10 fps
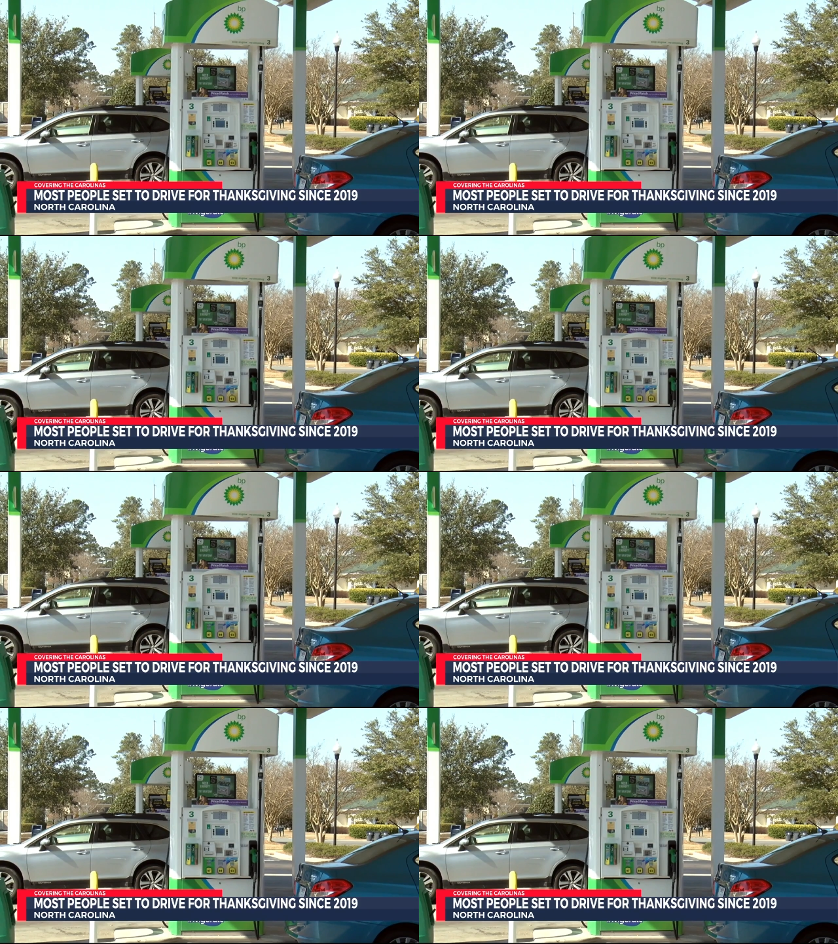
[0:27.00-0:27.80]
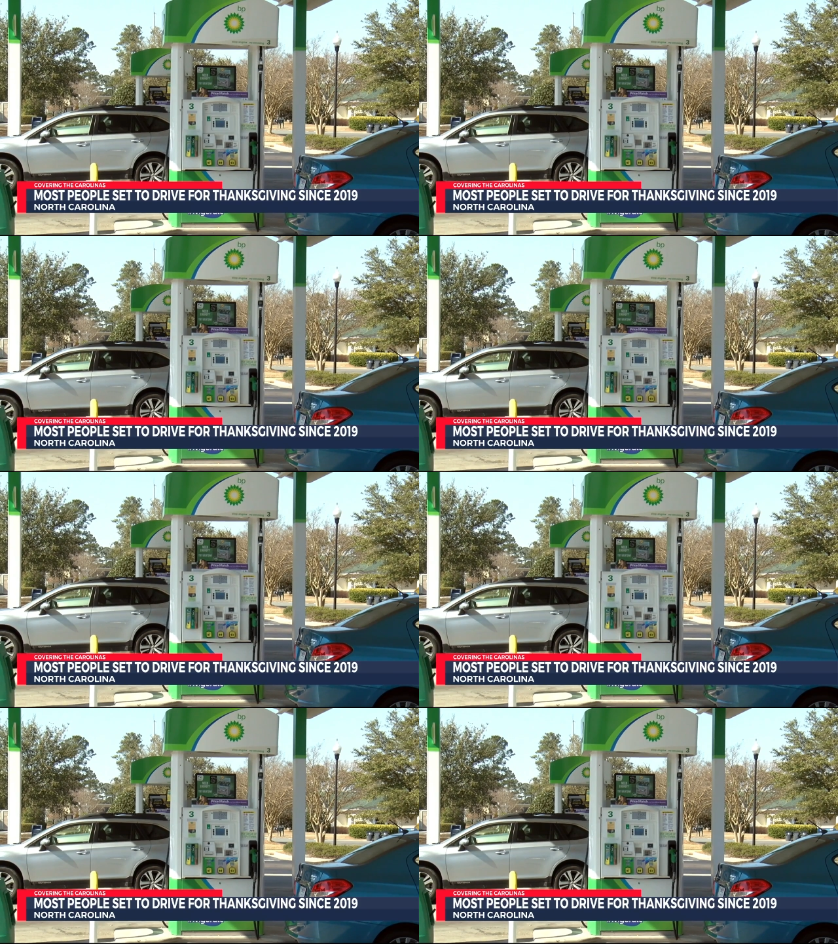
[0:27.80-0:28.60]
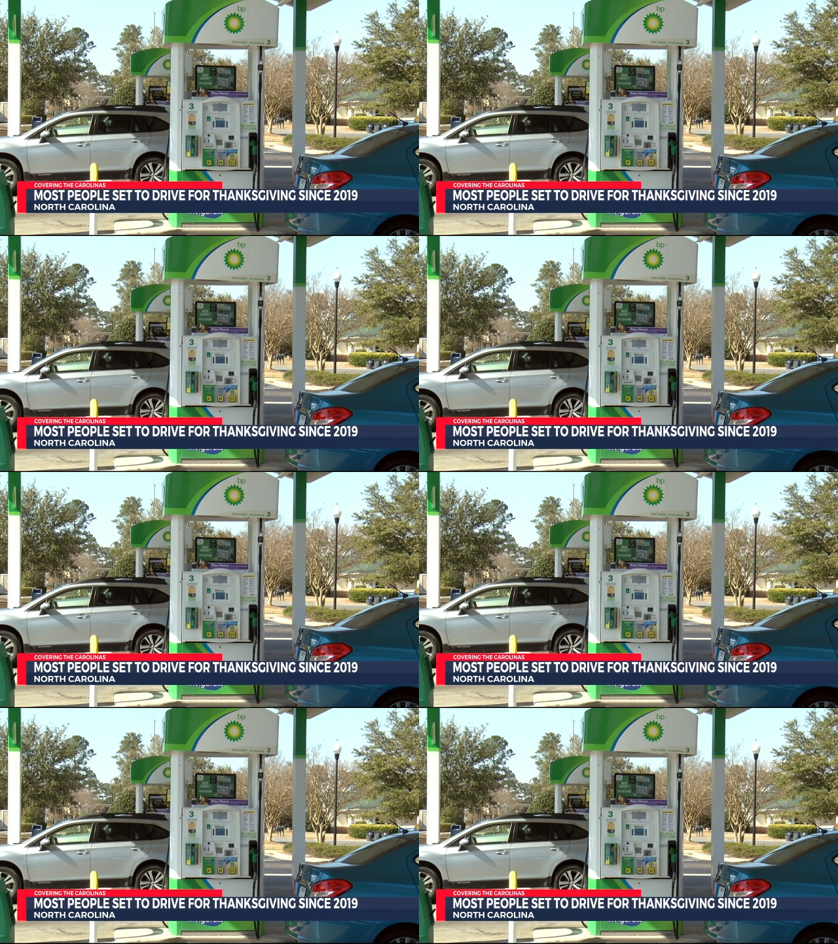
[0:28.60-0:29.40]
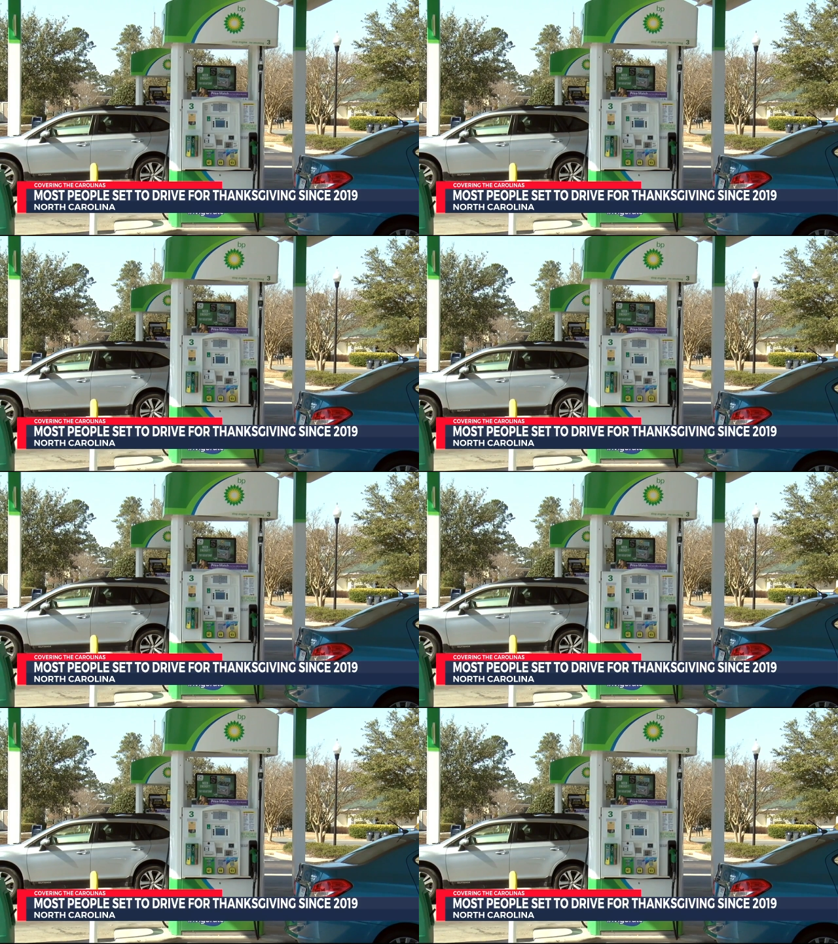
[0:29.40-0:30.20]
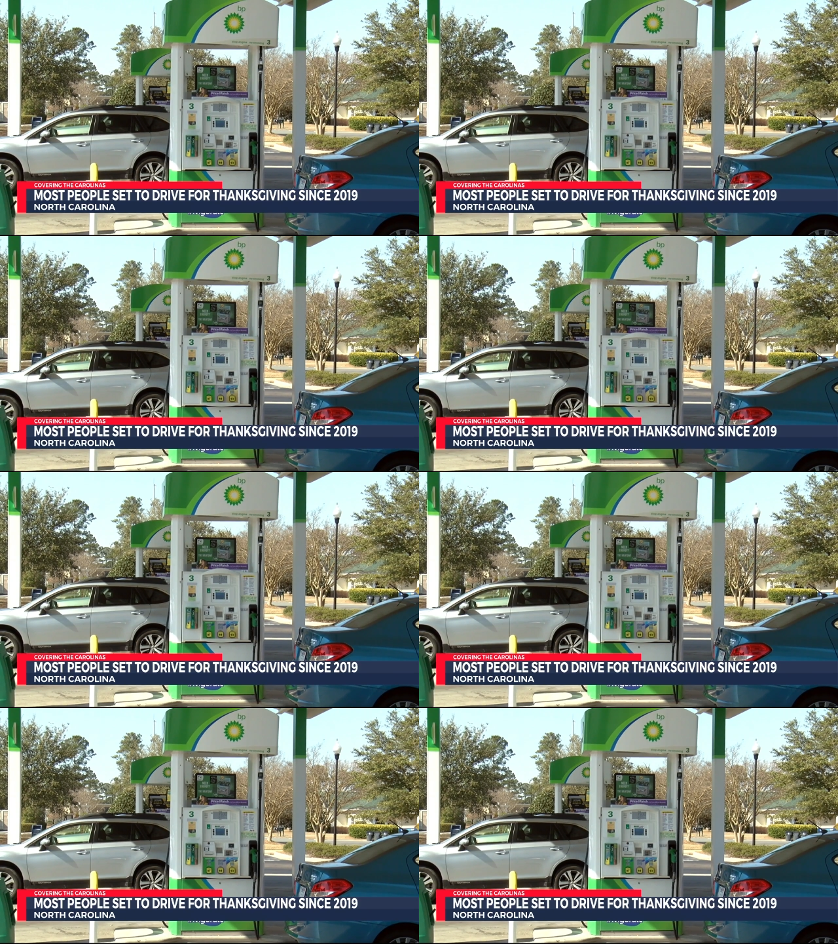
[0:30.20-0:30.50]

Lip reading: (no speaker visible)